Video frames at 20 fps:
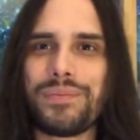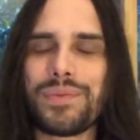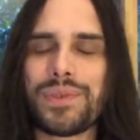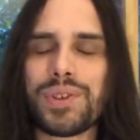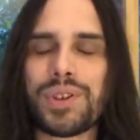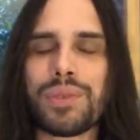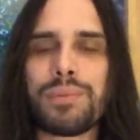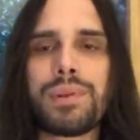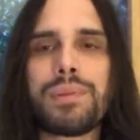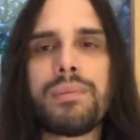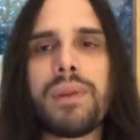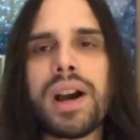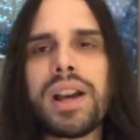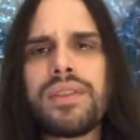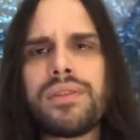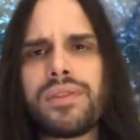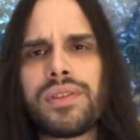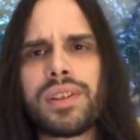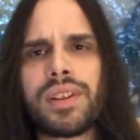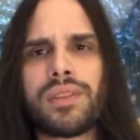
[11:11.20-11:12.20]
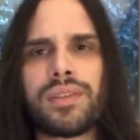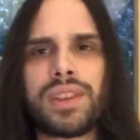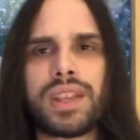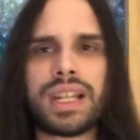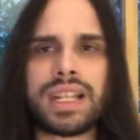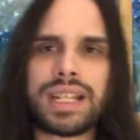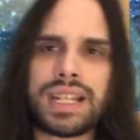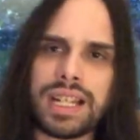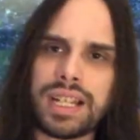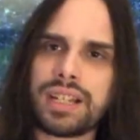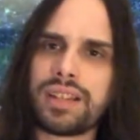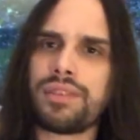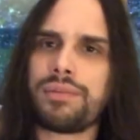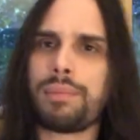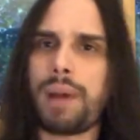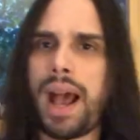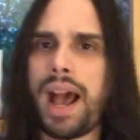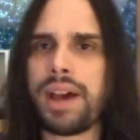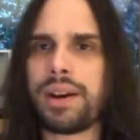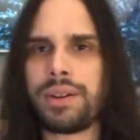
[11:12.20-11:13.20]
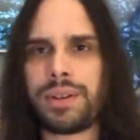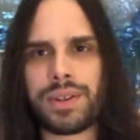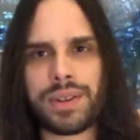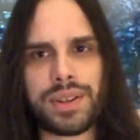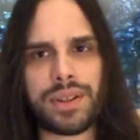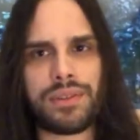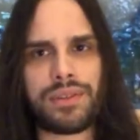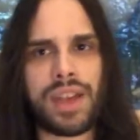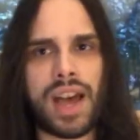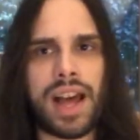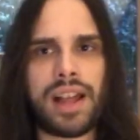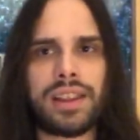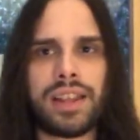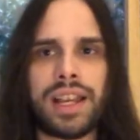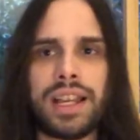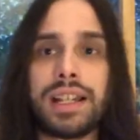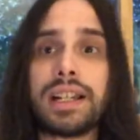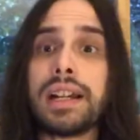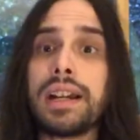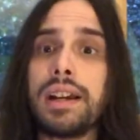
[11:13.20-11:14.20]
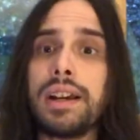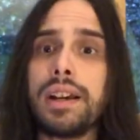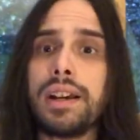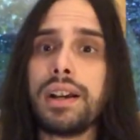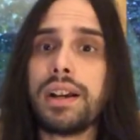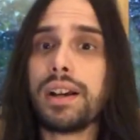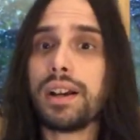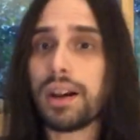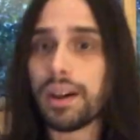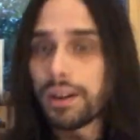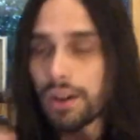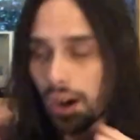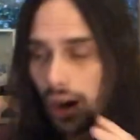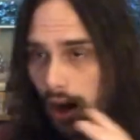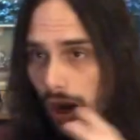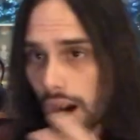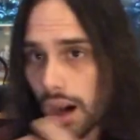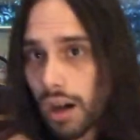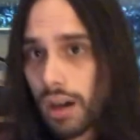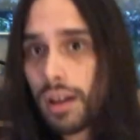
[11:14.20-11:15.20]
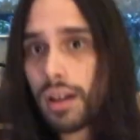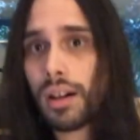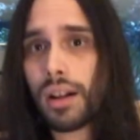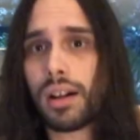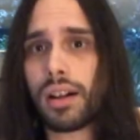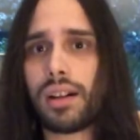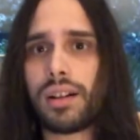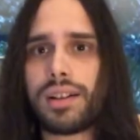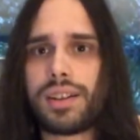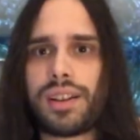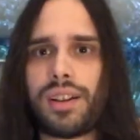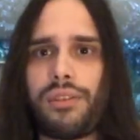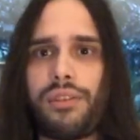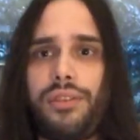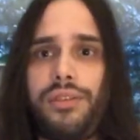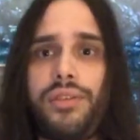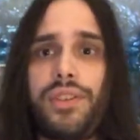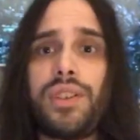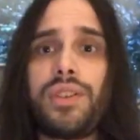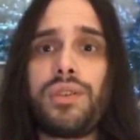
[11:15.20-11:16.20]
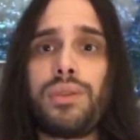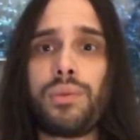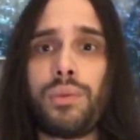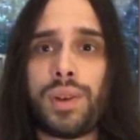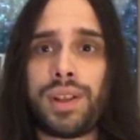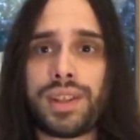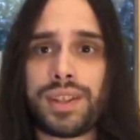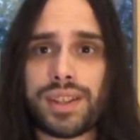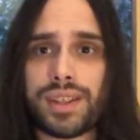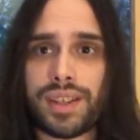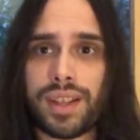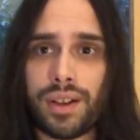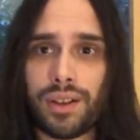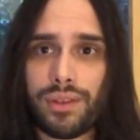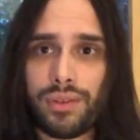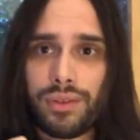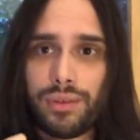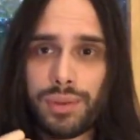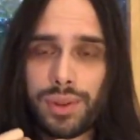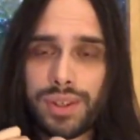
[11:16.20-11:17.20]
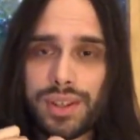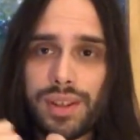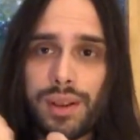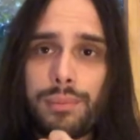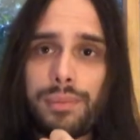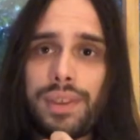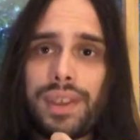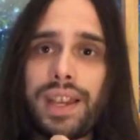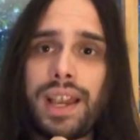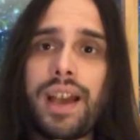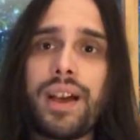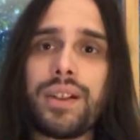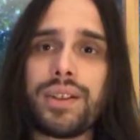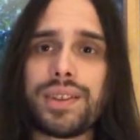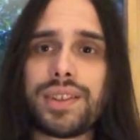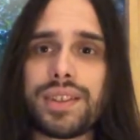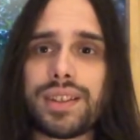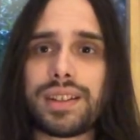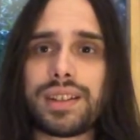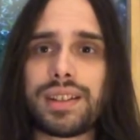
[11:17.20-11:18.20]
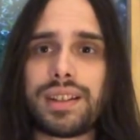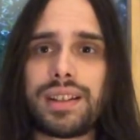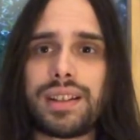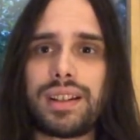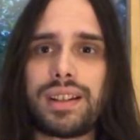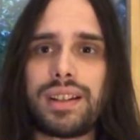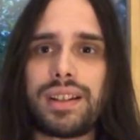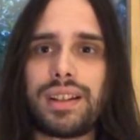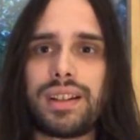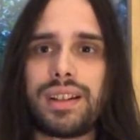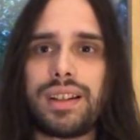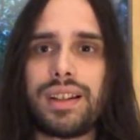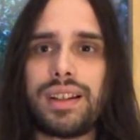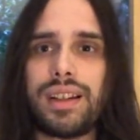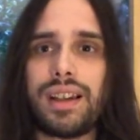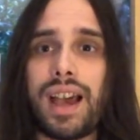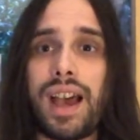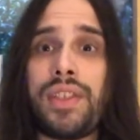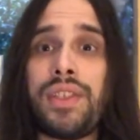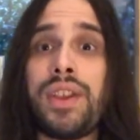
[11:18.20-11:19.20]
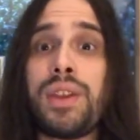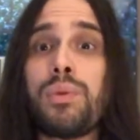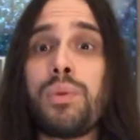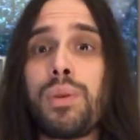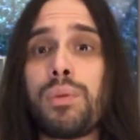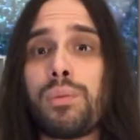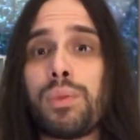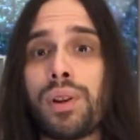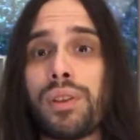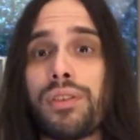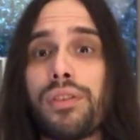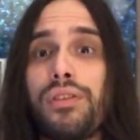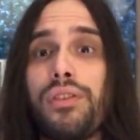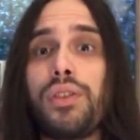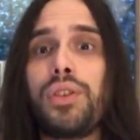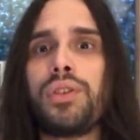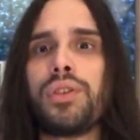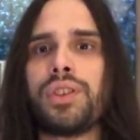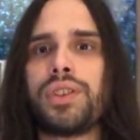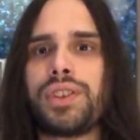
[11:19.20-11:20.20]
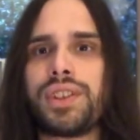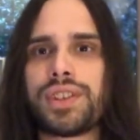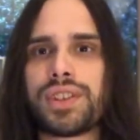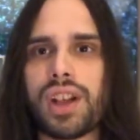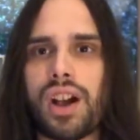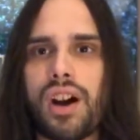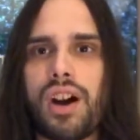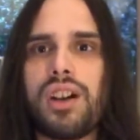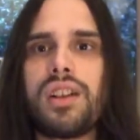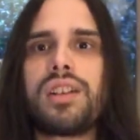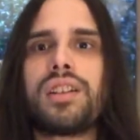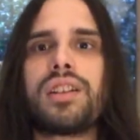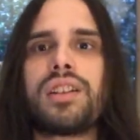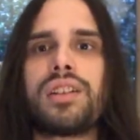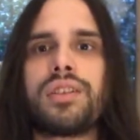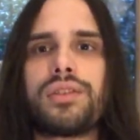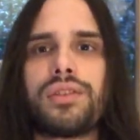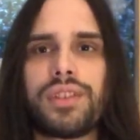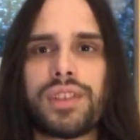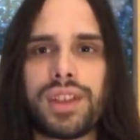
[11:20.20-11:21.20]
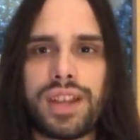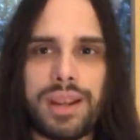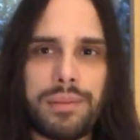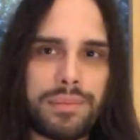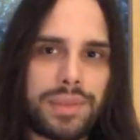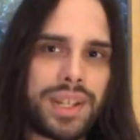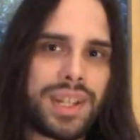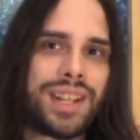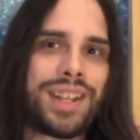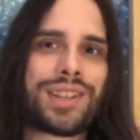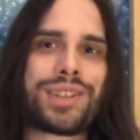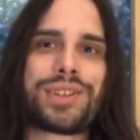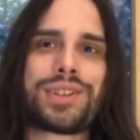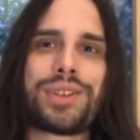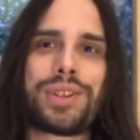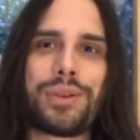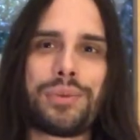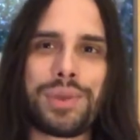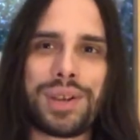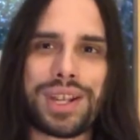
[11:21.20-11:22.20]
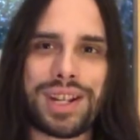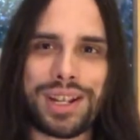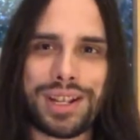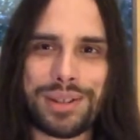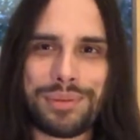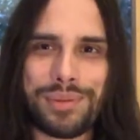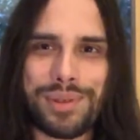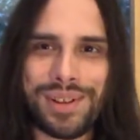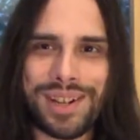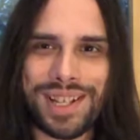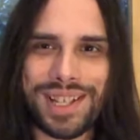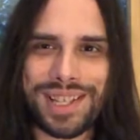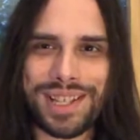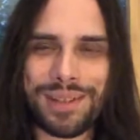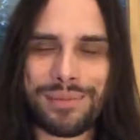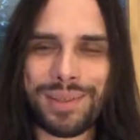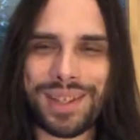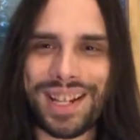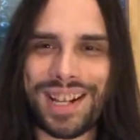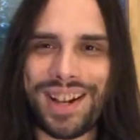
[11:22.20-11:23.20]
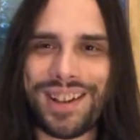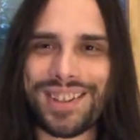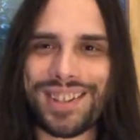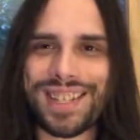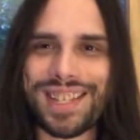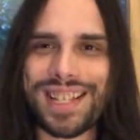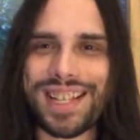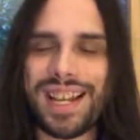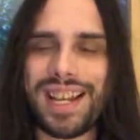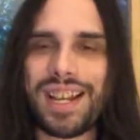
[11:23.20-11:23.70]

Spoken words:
So be mindful of the addictive patterns of that, hunger to fill oneself with something else. And then when we're full, this hunger for emptiness so that we can experience something else.